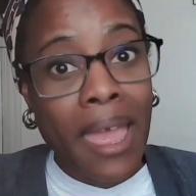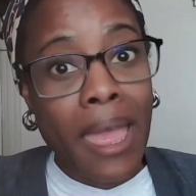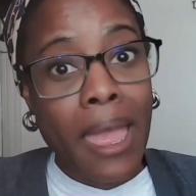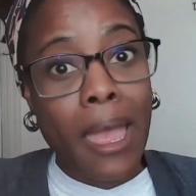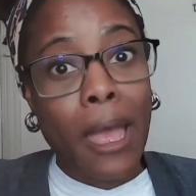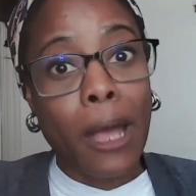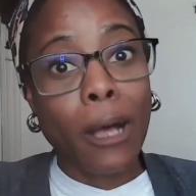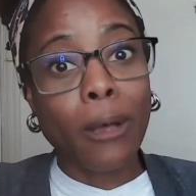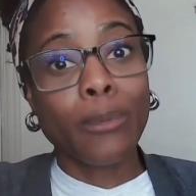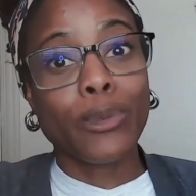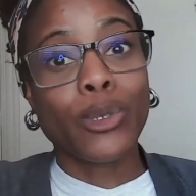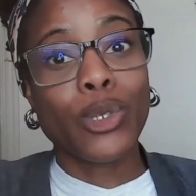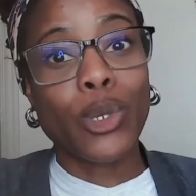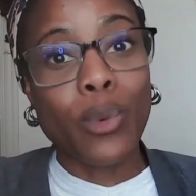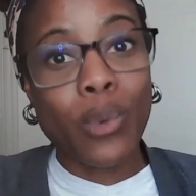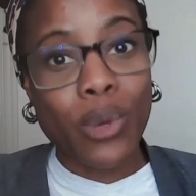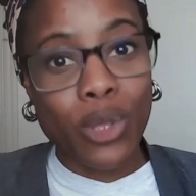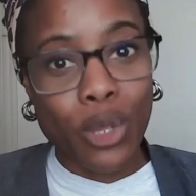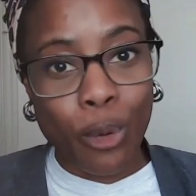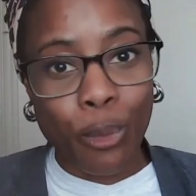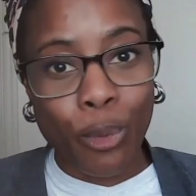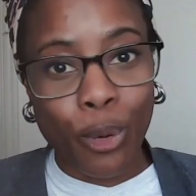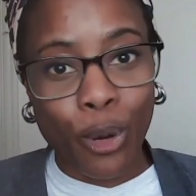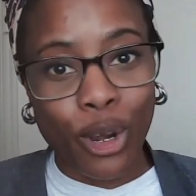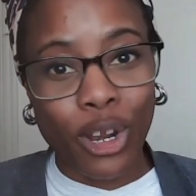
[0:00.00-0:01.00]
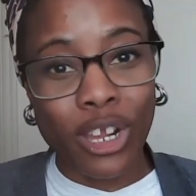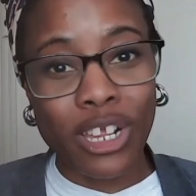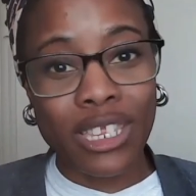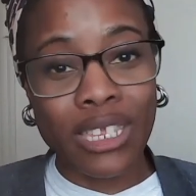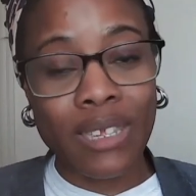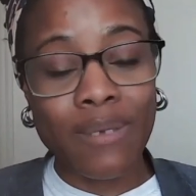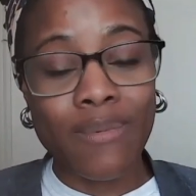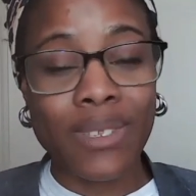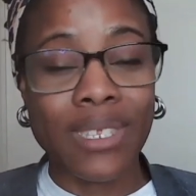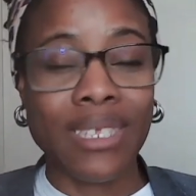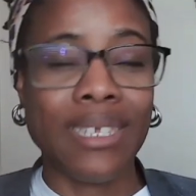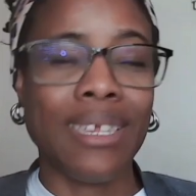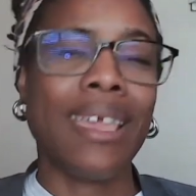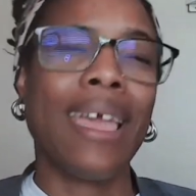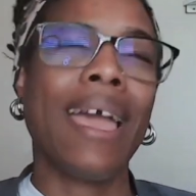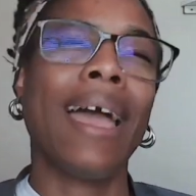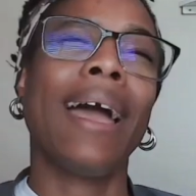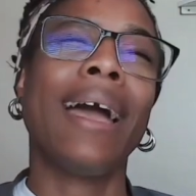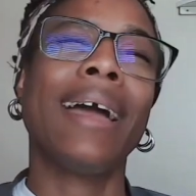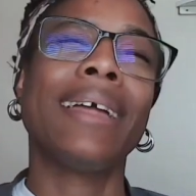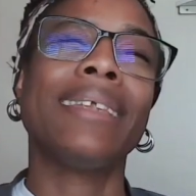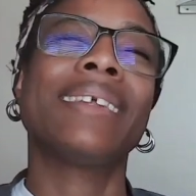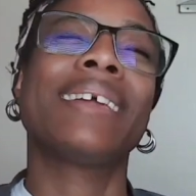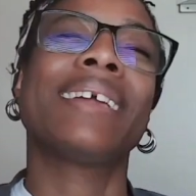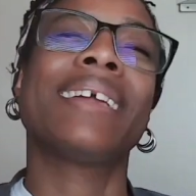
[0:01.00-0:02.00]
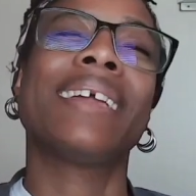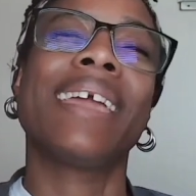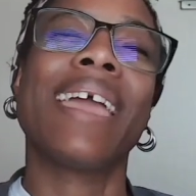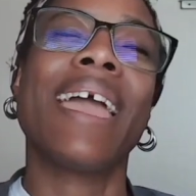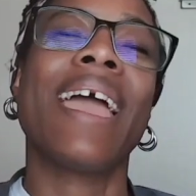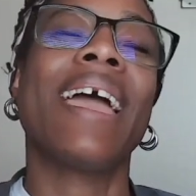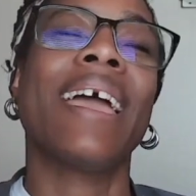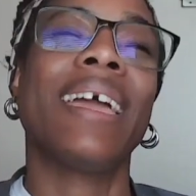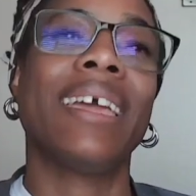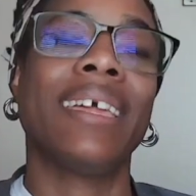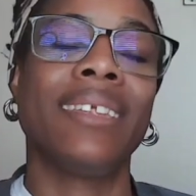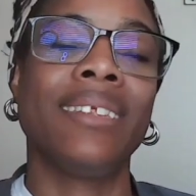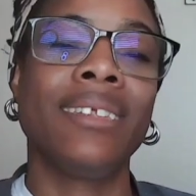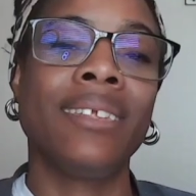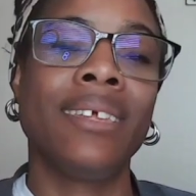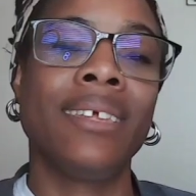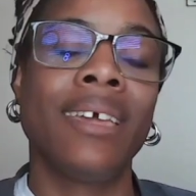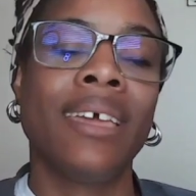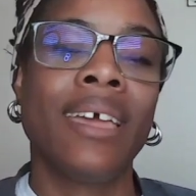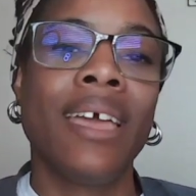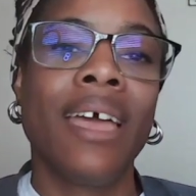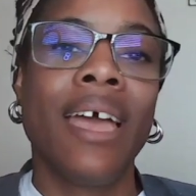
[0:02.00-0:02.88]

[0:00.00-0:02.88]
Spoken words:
helps you with your productivity, and again,